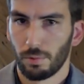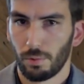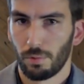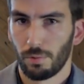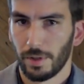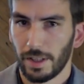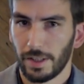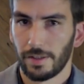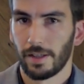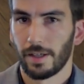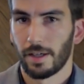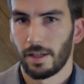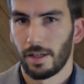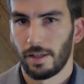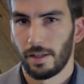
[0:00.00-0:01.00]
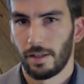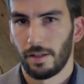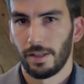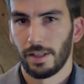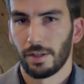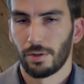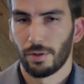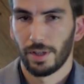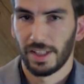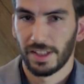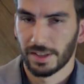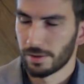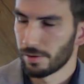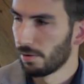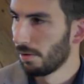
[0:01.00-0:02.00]
to either
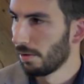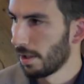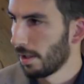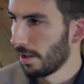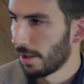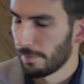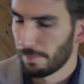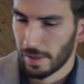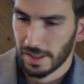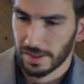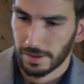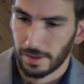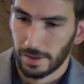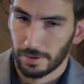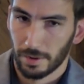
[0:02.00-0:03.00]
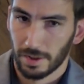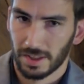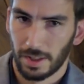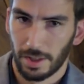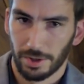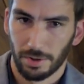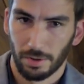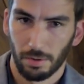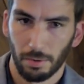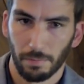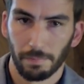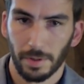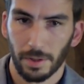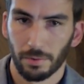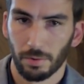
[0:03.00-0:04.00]
increase or repress the translation
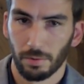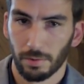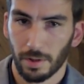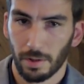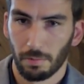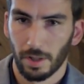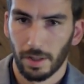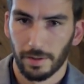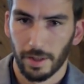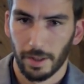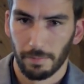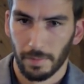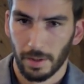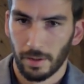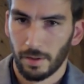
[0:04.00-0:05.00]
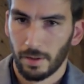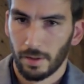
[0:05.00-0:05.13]
compared to the wild type.